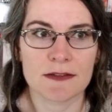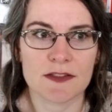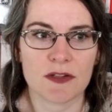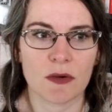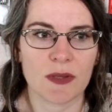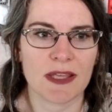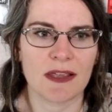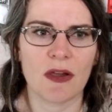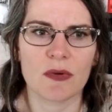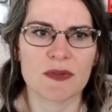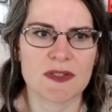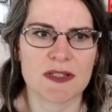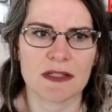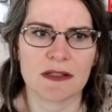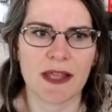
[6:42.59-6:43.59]
So he
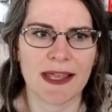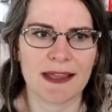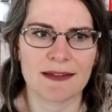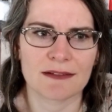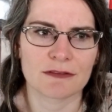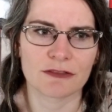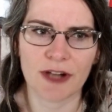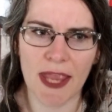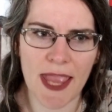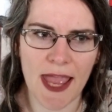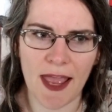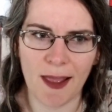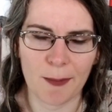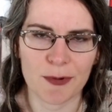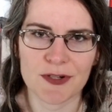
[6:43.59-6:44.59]
goes to like
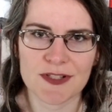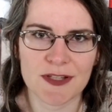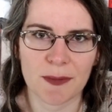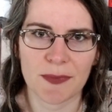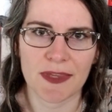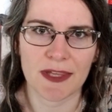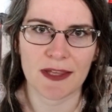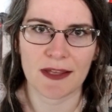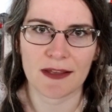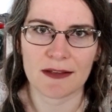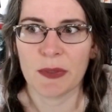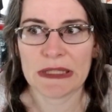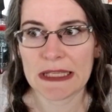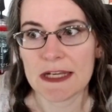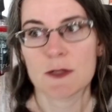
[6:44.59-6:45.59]
rehab or something,
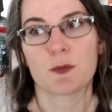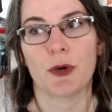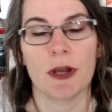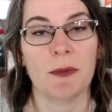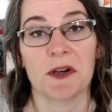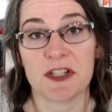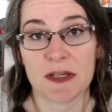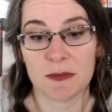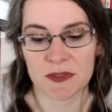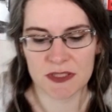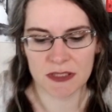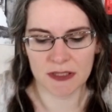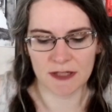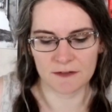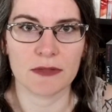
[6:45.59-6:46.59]
but then is pretty much able to
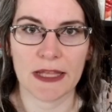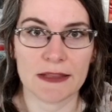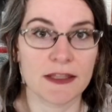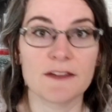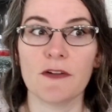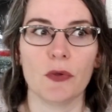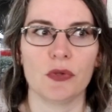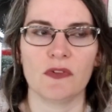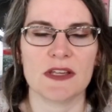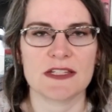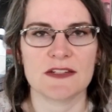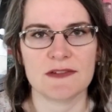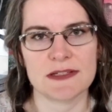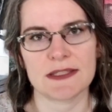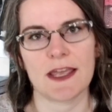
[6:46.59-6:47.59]
live out the rest of
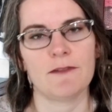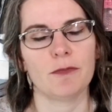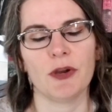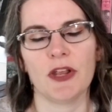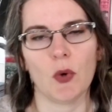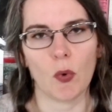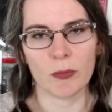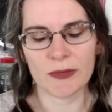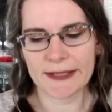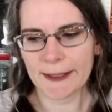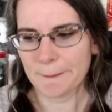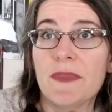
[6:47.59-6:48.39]
his life pretty normally.